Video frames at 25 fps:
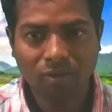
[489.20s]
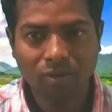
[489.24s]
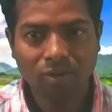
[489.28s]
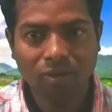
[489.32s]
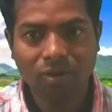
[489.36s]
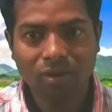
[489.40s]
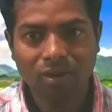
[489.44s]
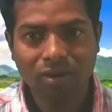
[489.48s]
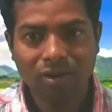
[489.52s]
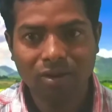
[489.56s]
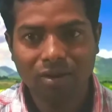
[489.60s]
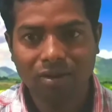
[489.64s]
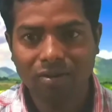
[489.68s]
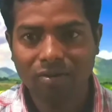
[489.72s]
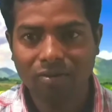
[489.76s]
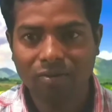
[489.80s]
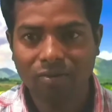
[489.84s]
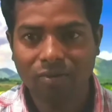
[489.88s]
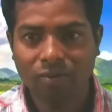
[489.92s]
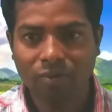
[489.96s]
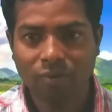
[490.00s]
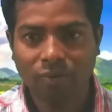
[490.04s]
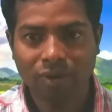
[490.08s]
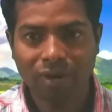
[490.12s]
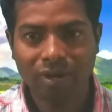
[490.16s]
Coal,
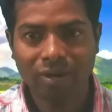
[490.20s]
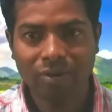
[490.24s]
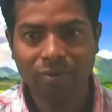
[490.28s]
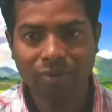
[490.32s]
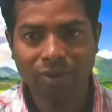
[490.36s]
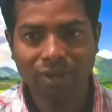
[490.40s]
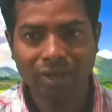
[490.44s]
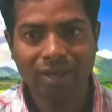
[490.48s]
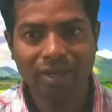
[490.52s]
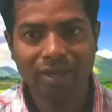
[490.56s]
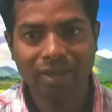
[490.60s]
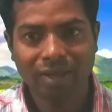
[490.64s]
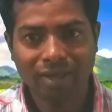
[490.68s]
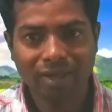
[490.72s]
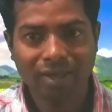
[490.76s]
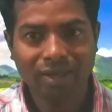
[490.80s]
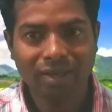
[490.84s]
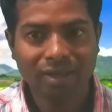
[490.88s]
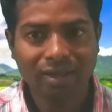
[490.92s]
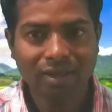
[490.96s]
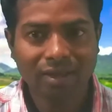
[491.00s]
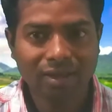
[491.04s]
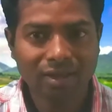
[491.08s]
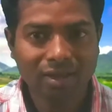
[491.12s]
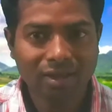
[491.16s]
when
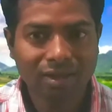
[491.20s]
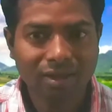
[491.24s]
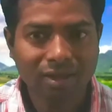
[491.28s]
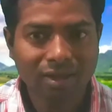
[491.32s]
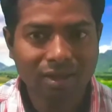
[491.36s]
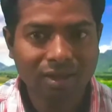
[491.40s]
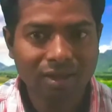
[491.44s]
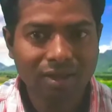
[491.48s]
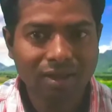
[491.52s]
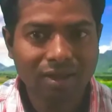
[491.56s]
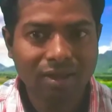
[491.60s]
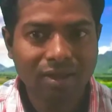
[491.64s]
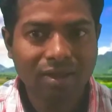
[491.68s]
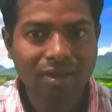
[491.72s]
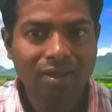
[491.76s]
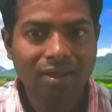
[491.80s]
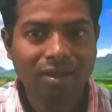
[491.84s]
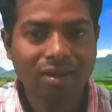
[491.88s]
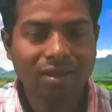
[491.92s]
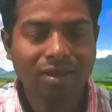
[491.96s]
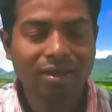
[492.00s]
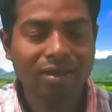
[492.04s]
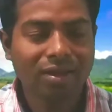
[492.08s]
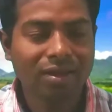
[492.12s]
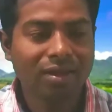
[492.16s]
we
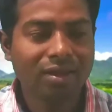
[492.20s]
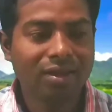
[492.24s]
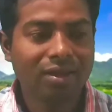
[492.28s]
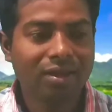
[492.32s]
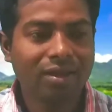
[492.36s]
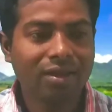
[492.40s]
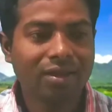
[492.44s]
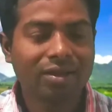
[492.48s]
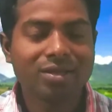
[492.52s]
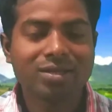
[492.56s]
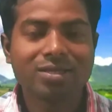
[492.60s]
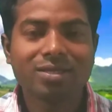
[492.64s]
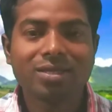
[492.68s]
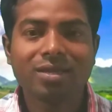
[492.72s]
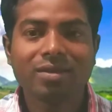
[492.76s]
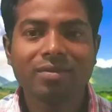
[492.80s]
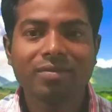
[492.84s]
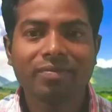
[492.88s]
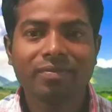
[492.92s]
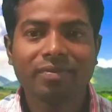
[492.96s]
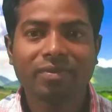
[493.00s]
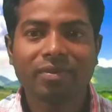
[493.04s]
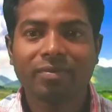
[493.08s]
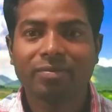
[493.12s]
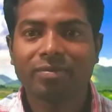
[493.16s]

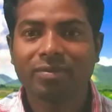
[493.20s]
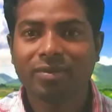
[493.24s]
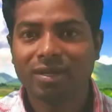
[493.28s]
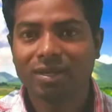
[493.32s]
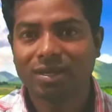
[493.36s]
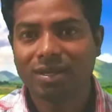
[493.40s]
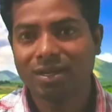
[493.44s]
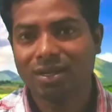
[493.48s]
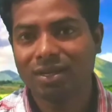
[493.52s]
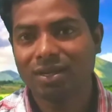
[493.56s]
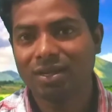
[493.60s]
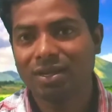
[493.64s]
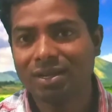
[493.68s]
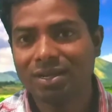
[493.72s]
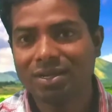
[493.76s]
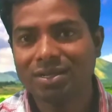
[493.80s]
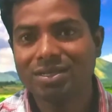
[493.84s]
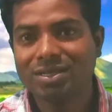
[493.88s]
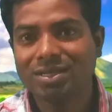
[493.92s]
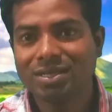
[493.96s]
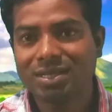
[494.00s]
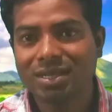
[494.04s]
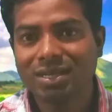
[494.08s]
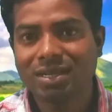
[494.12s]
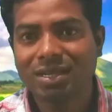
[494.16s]
receive from the
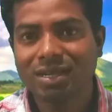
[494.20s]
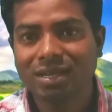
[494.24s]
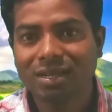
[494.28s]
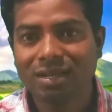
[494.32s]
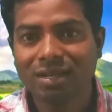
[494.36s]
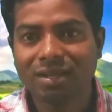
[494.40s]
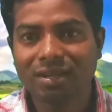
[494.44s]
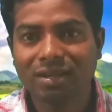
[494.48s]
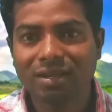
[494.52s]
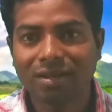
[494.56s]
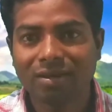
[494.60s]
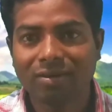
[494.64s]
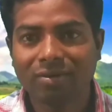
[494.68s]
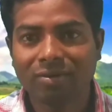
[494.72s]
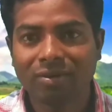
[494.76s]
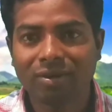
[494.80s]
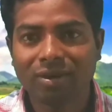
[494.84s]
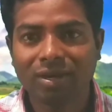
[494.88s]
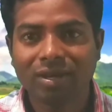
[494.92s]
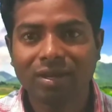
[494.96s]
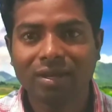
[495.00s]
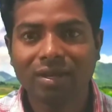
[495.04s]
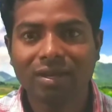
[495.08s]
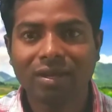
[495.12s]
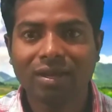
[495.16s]
nature,
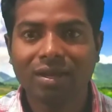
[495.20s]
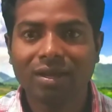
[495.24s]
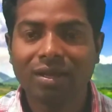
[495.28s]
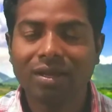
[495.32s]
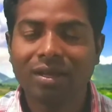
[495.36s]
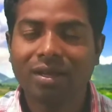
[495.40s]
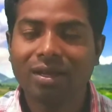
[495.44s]
okay,